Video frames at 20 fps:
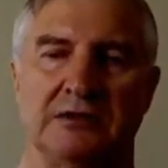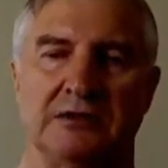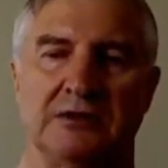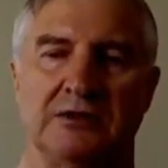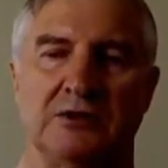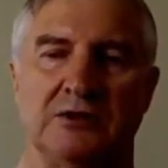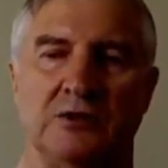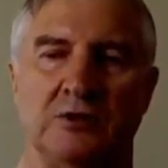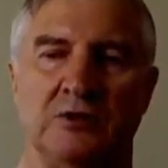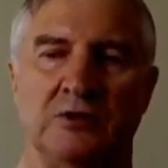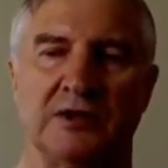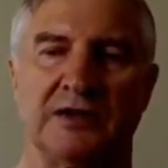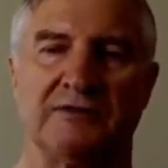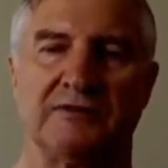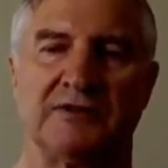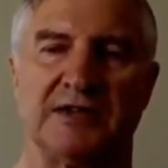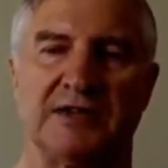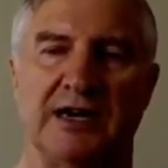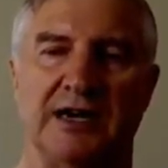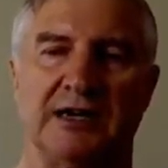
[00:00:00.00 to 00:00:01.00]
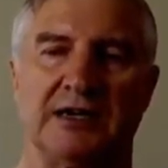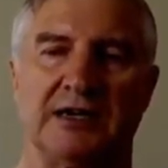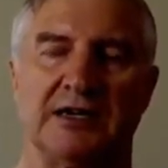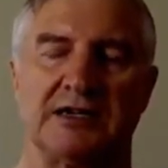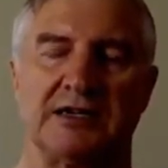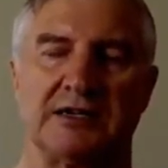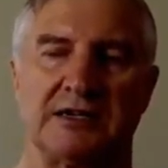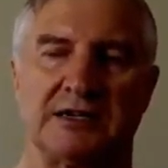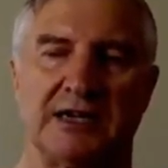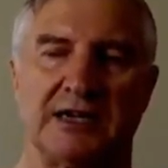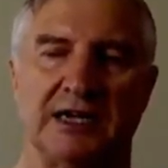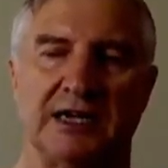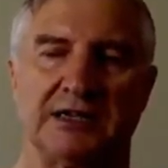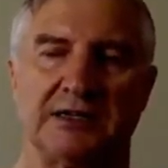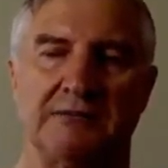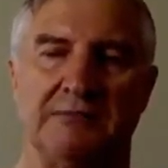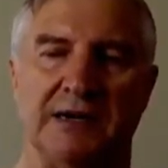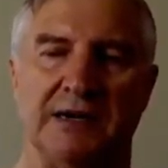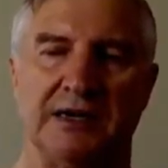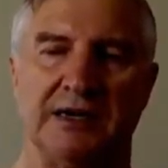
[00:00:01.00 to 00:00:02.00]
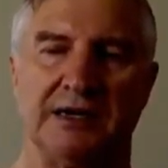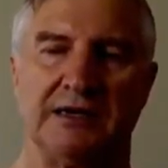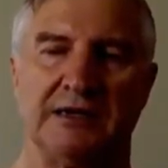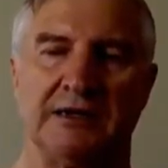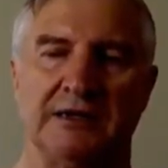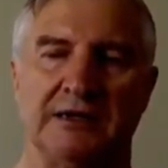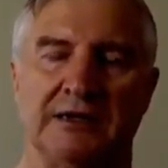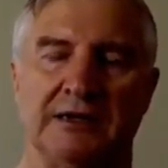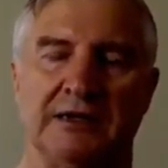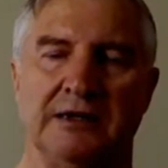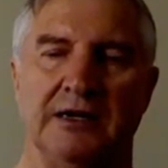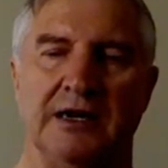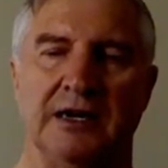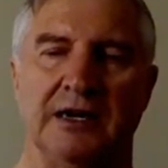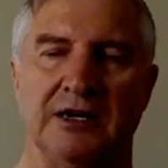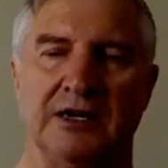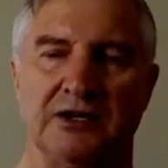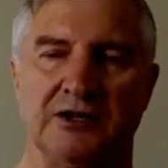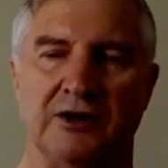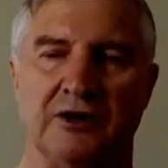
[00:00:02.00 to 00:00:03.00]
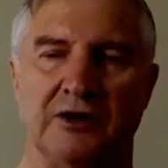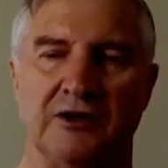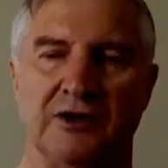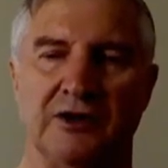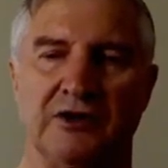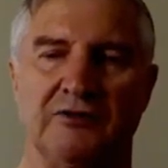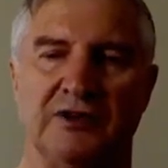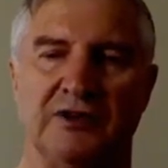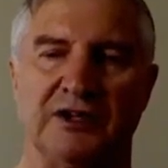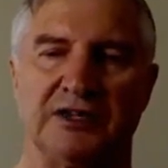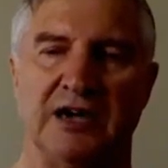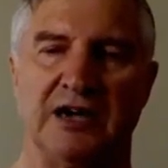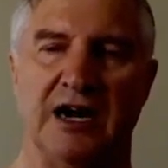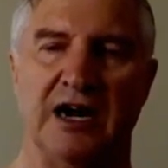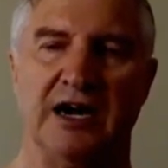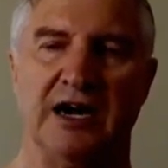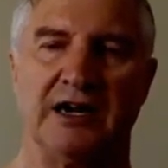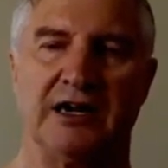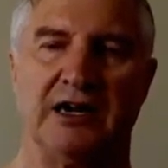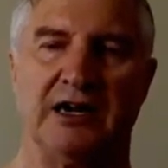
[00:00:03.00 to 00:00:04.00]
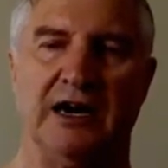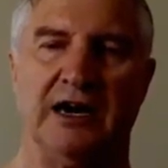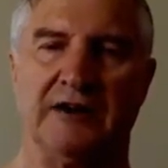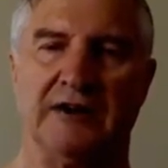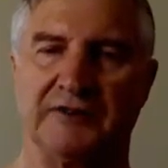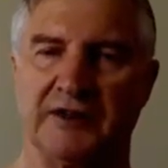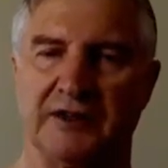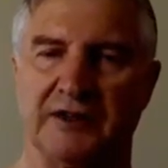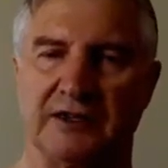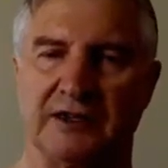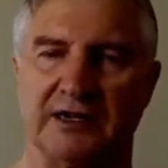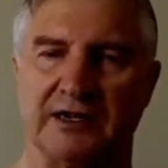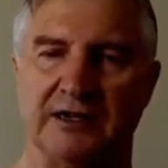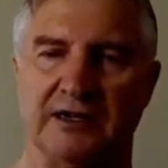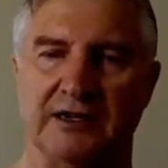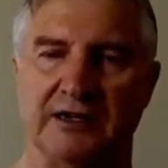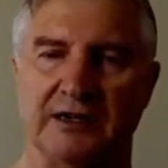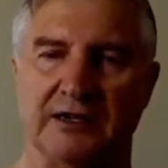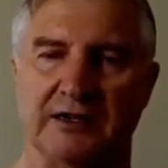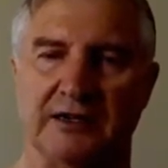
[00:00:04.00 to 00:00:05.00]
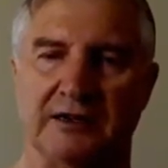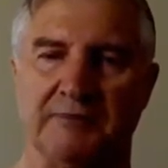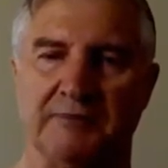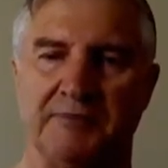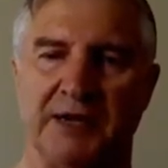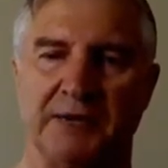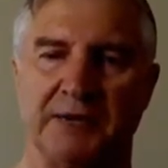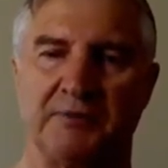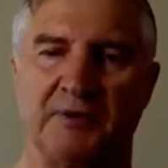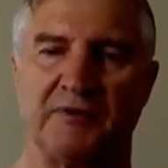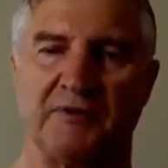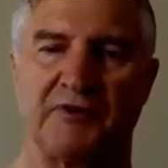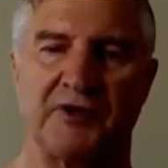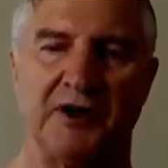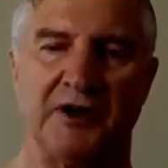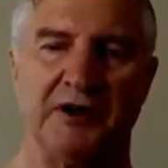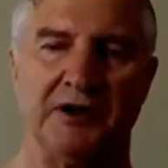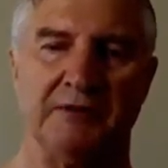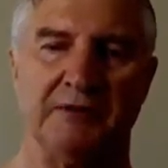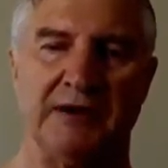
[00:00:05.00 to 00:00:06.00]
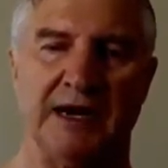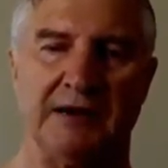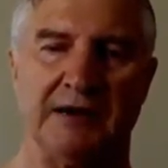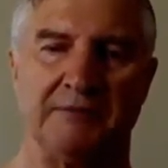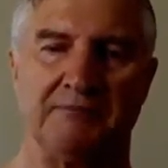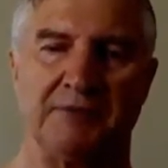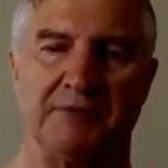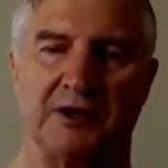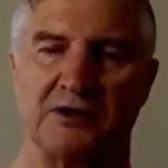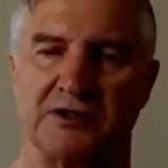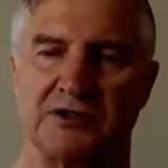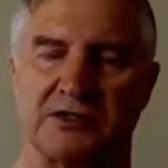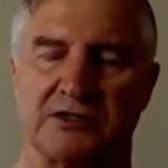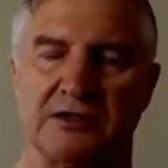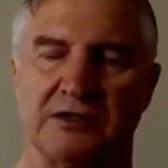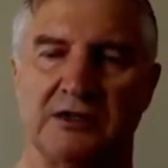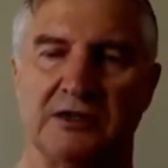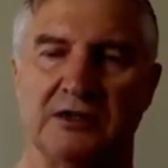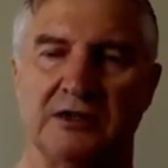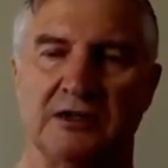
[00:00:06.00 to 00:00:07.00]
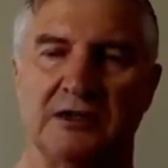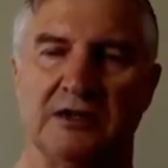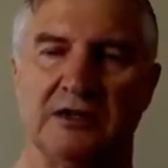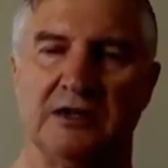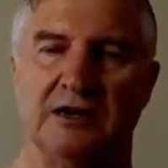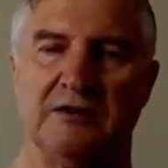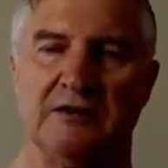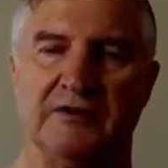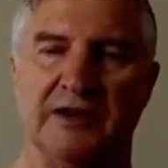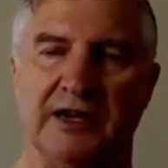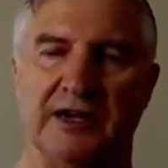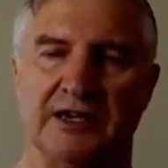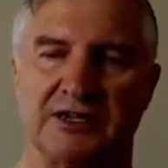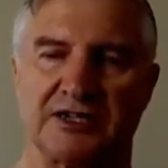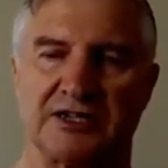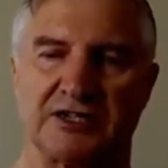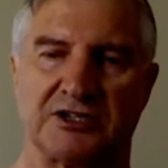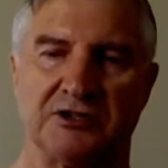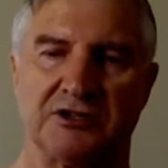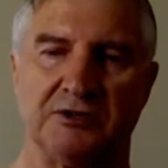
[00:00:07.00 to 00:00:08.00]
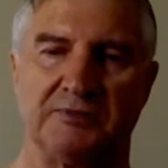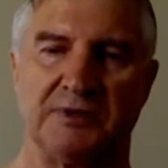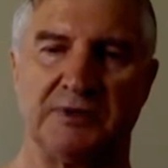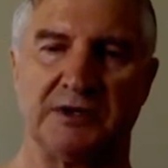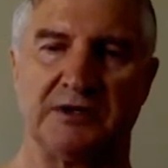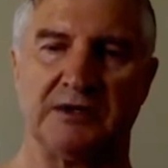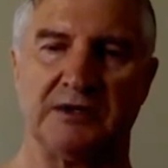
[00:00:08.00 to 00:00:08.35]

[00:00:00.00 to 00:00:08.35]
All they've done is to take the money and gone and retired after the people have thrown them out because of their stupid,